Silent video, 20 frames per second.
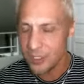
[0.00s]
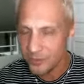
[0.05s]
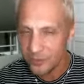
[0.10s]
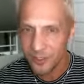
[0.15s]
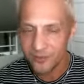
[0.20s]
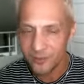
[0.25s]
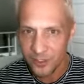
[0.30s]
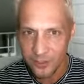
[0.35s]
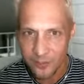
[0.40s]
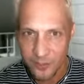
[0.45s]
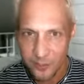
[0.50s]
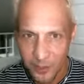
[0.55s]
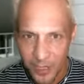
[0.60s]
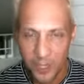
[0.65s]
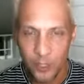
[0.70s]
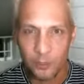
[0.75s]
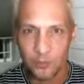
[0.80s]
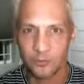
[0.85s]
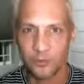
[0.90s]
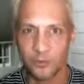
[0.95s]
very, very, very
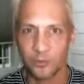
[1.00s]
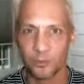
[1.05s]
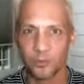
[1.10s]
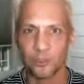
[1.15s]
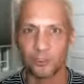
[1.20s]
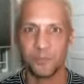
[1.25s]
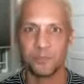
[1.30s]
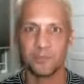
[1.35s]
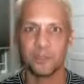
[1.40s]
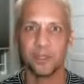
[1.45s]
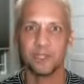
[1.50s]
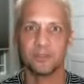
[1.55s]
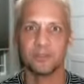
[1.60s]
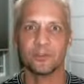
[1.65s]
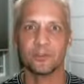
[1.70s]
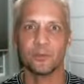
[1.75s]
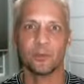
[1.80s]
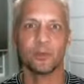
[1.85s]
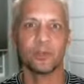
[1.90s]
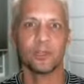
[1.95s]
powerful word, is
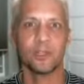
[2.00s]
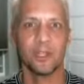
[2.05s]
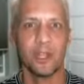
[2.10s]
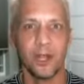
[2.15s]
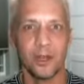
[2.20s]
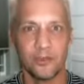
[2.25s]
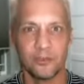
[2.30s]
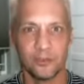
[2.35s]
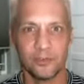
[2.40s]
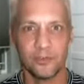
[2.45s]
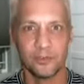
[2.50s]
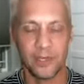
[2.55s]
the word love.